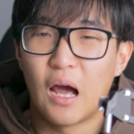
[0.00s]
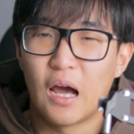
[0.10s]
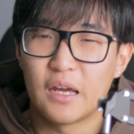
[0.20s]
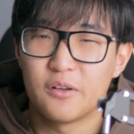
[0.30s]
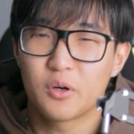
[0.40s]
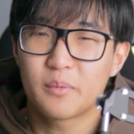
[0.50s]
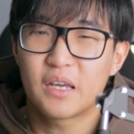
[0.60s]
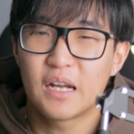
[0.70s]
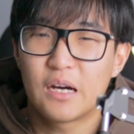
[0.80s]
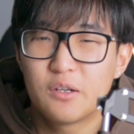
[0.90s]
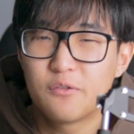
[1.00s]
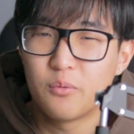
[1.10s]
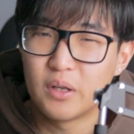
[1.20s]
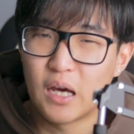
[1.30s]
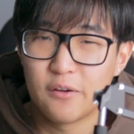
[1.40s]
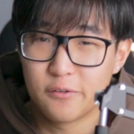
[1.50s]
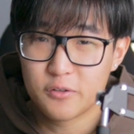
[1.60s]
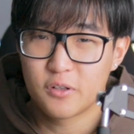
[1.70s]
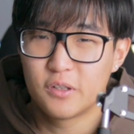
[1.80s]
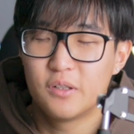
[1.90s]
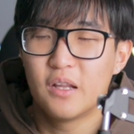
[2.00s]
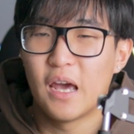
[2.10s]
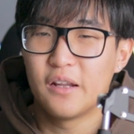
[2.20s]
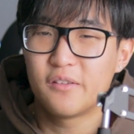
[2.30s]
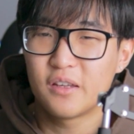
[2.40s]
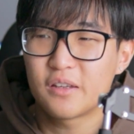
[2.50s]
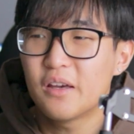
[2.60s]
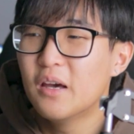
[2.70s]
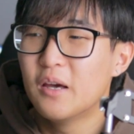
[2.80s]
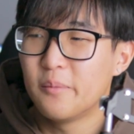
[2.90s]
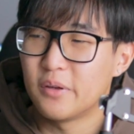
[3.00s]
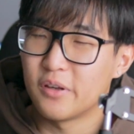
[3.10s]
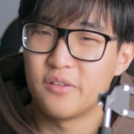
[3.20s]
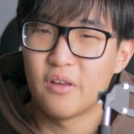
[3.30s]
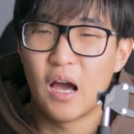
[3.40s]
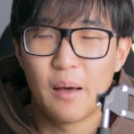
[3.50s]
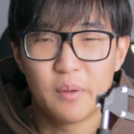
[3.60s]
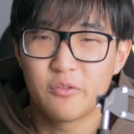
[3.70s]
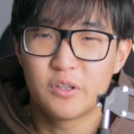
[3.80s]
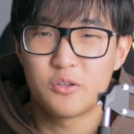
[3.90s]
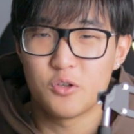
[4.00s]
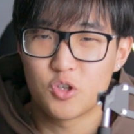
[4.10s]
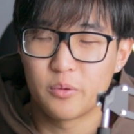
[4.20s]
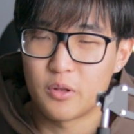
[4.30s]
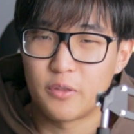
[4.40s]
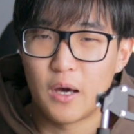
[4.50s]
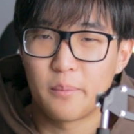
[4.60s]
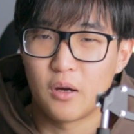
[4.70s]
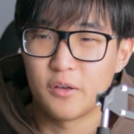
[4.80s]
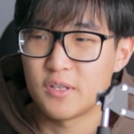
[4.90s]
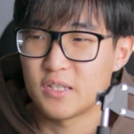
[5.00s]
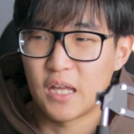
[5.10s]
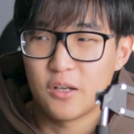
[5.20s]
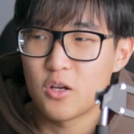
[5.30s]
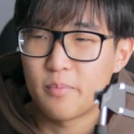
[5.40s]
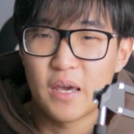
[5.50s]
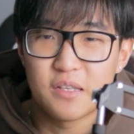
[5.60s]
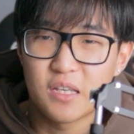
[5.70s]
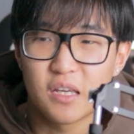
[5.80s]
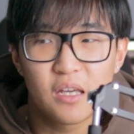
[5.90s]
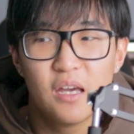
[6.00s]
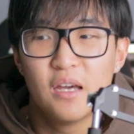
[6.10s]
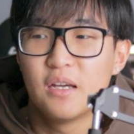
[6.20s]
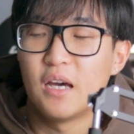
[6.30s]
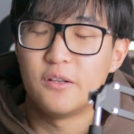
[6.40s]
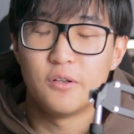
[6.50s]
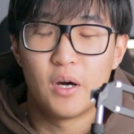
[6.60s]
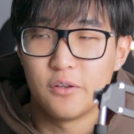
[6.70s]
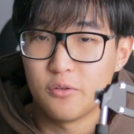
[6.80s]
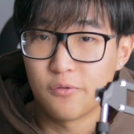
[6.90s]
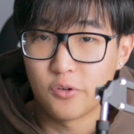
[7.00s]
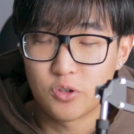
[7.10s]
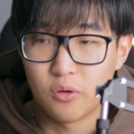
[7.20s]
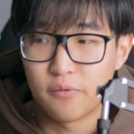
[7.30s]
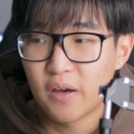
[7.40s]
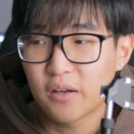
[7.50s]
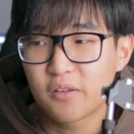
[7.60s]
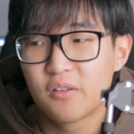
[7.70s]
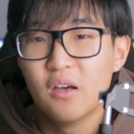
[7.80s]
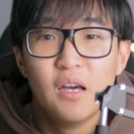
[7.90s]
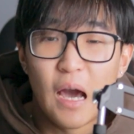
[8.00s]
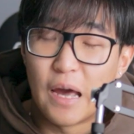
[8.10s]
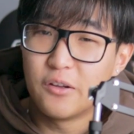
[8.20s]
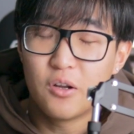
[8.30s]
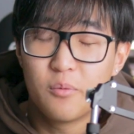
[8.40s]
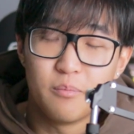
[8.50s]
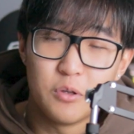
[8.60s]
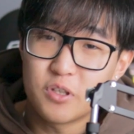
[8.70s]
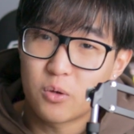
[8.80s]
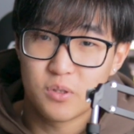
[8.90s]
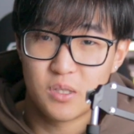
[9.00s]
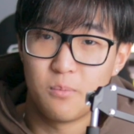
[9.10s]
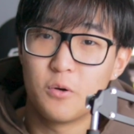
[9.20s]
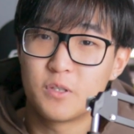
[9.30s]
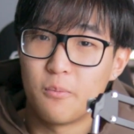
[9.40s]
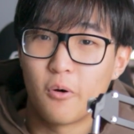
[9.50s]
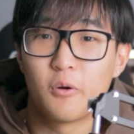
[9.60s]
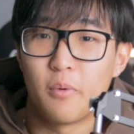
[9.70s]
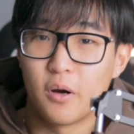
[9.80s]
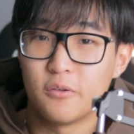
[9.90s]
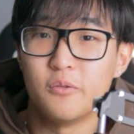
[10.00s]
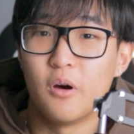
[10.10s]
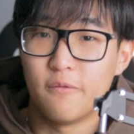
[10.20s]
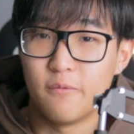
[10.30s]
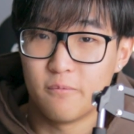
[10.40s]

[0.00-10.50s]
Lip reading: I normally get out of when I first started editing, because I'm not really too sure with the thought process. I didn't know pacing, I didn't know how to use virtual effects, I didn't know music was the most important part too of